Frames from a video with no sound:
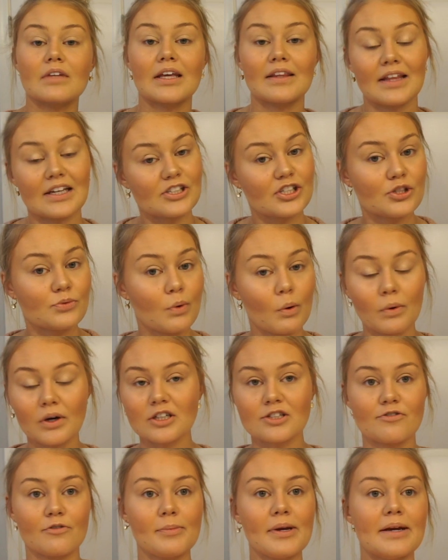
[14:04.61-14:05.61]
that's just what
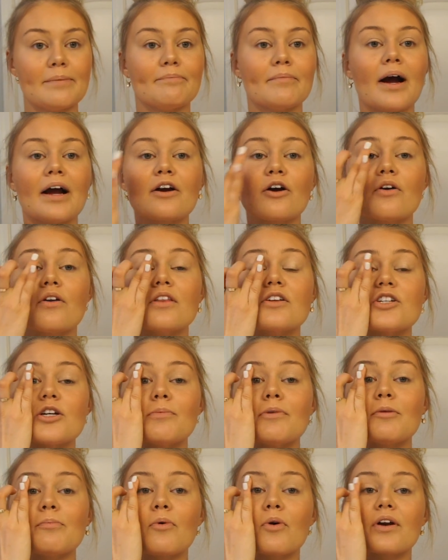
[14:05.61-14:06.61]
works for me. I go to the gym
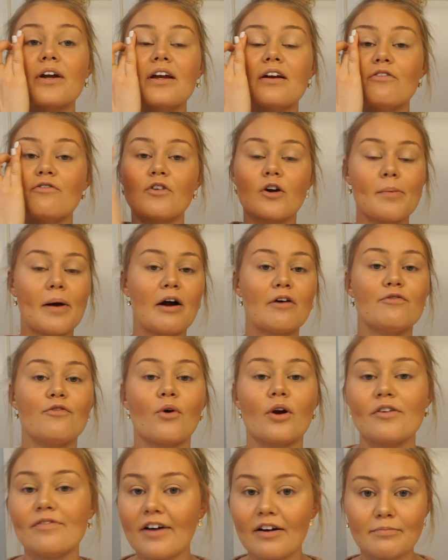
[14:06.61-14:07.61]
in the morning for about
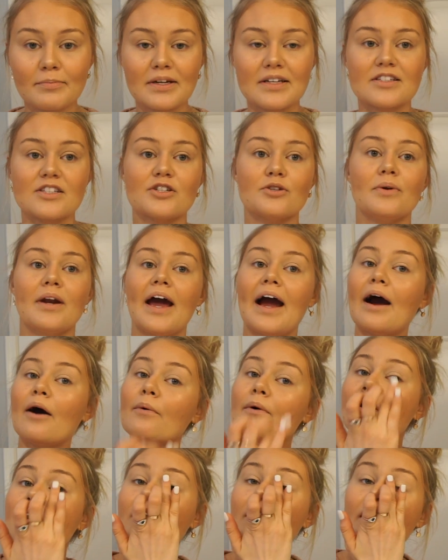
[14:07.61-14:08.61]
45 minutes to an
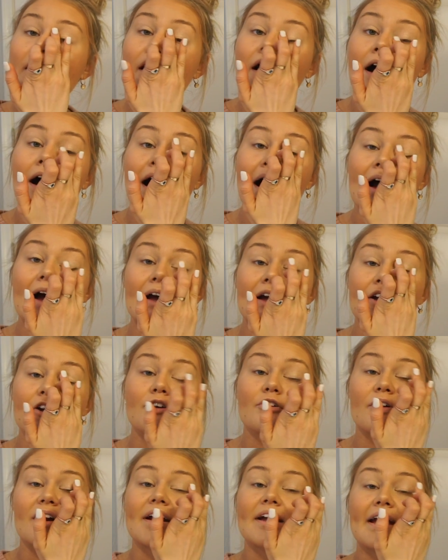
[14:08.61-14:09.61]
hour. I
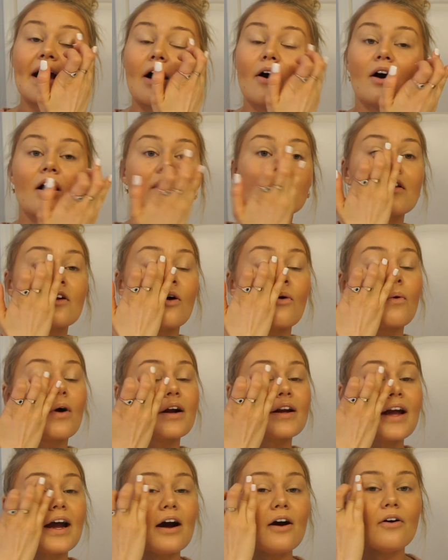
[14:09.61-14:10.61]
crank out a little
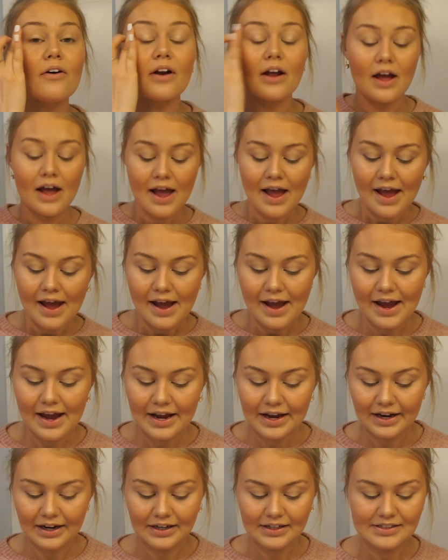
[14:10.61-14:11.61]
workout,
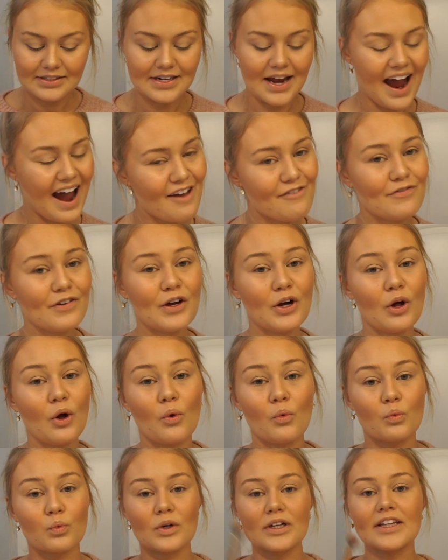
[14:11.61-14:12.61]
and I
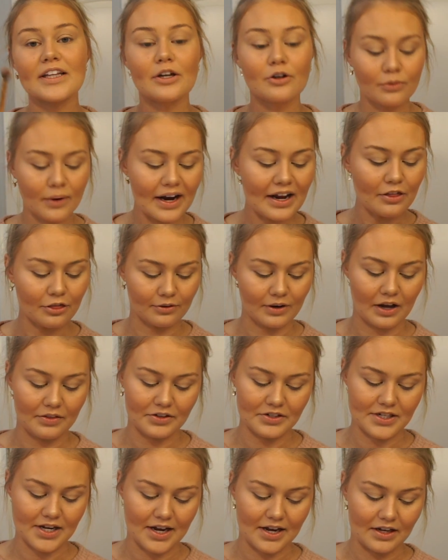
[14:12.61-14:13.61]
feel really great throughout
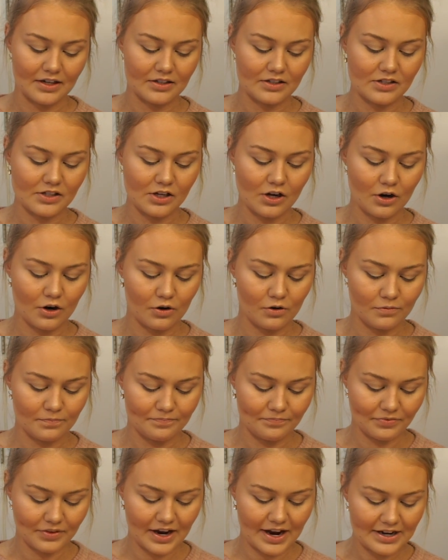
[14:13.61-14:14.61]
the day.
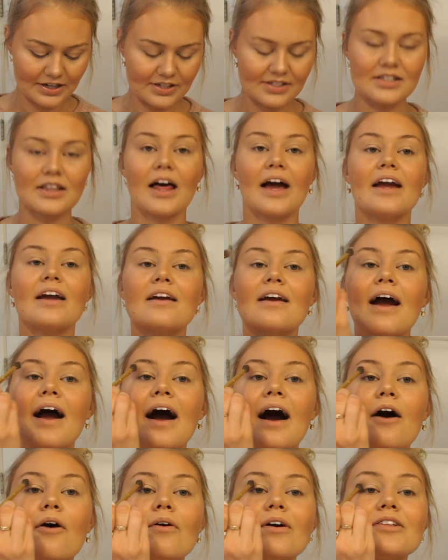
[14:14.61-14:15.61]
So I just like
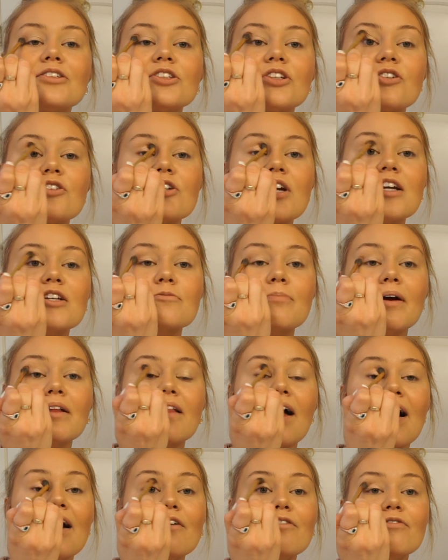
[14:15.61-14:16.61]
how it's just changed my
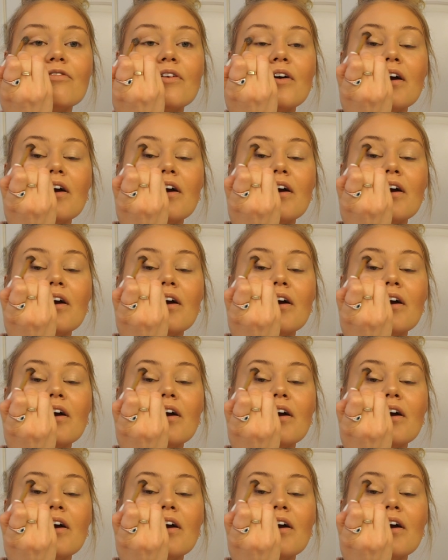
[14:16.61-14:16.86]
life.